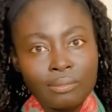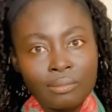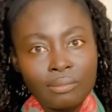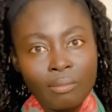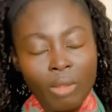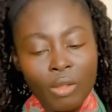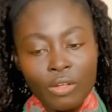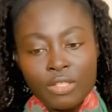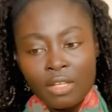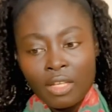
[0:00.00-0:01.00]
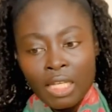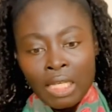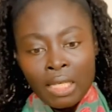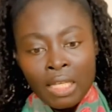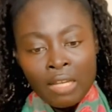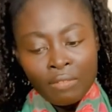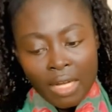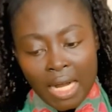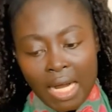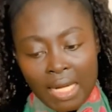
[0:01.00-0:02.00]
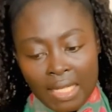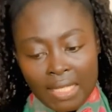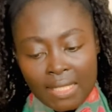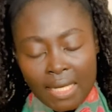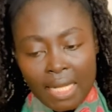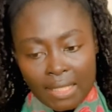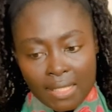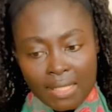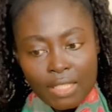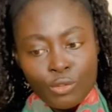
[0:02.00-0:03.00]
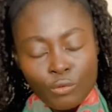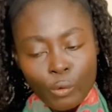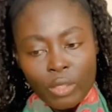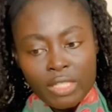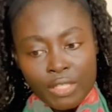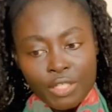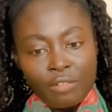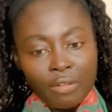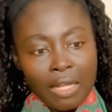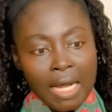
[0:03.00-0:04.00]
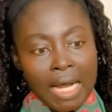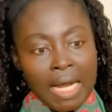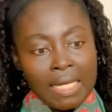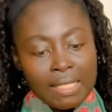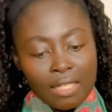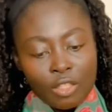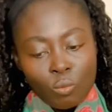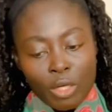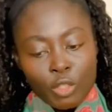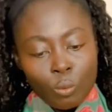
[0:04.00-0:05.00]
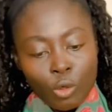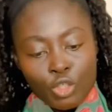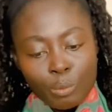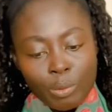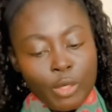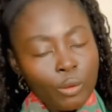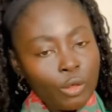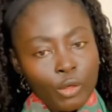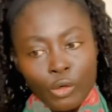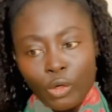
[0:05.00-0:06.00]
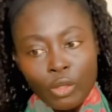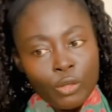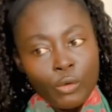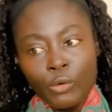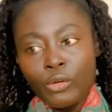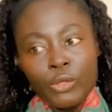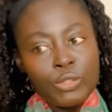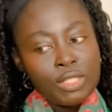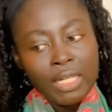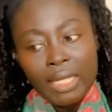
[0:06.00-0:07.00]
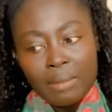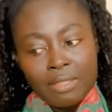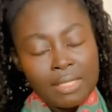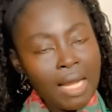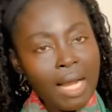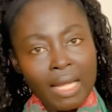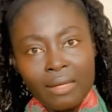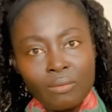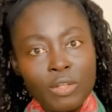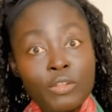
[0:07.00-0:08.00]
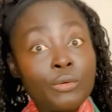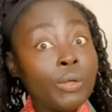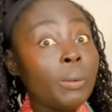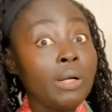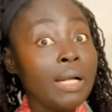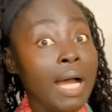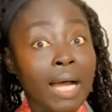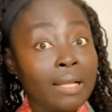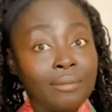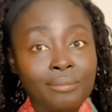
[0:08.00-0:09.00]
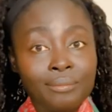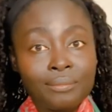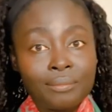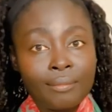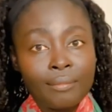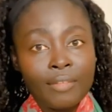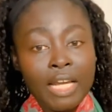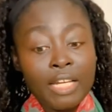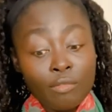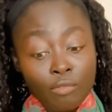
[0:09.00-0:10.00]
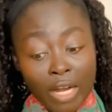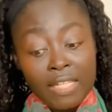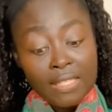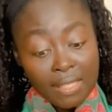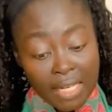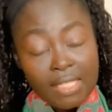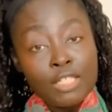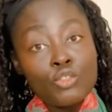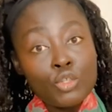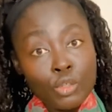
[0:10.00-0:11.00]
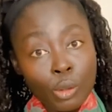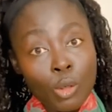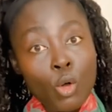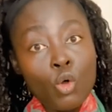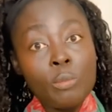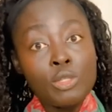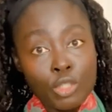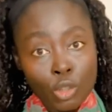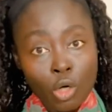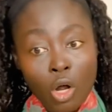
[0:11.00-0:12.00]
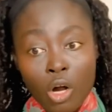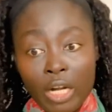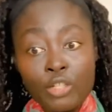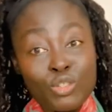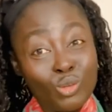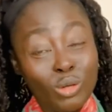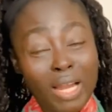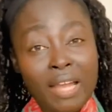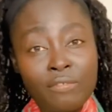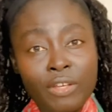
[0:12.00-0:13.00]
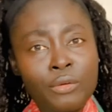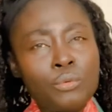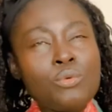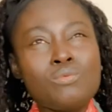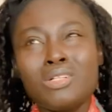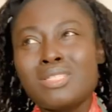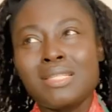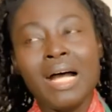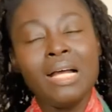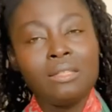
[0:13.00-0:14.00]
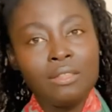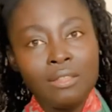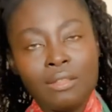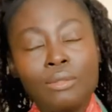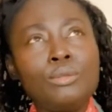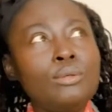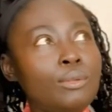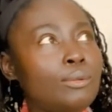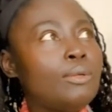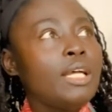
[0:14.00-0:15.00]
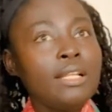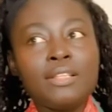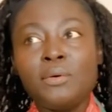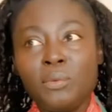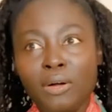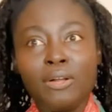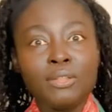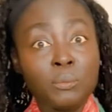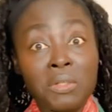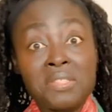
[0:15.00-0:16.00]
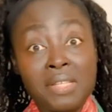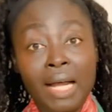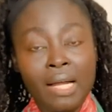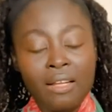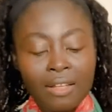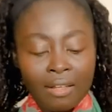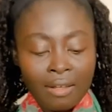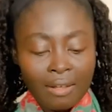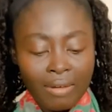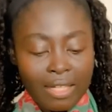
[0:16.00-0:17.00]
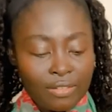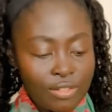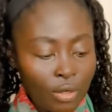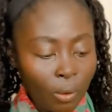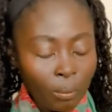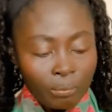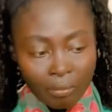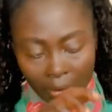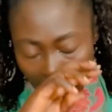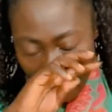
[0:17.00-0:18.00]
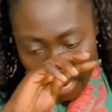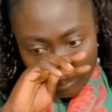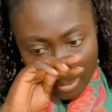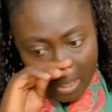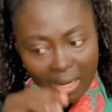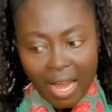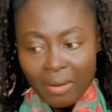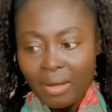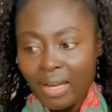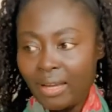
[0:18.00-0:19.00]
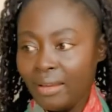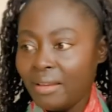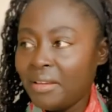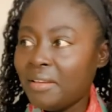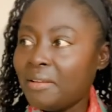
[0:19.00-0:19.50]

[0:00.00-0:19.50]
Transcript: because if God is not the center of your attention, if God is not the one you're worshiping, you're you're you're you're setting him aside, whether you know it or not. And inviting Satan into your home, into your heart, into your life. And who wants that? Who in the world wants that? Right? So I'm I I